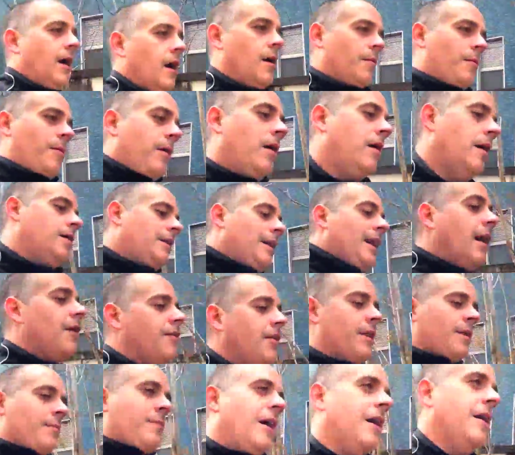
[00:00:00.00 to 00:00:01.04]
Now
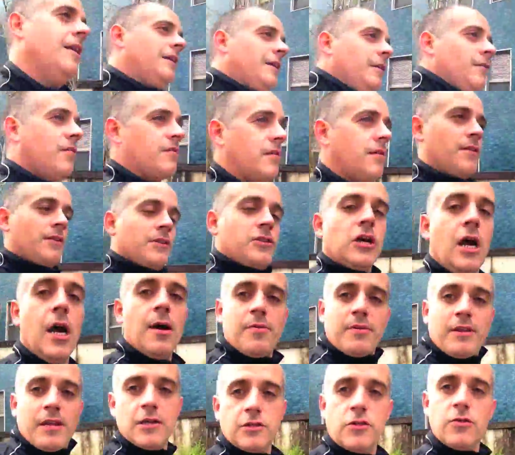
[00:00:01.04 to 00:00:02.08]
that I'm kind of used to the job
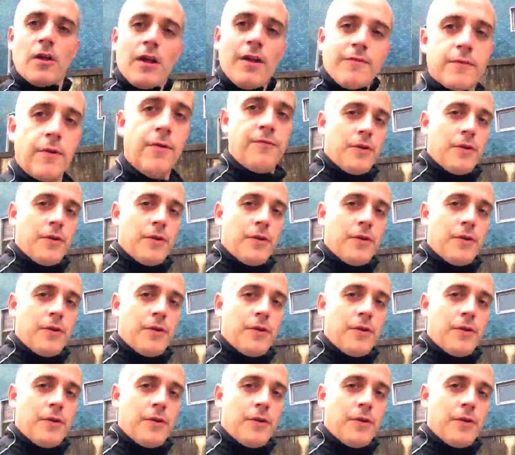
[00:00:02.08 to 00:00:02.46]
schedule after a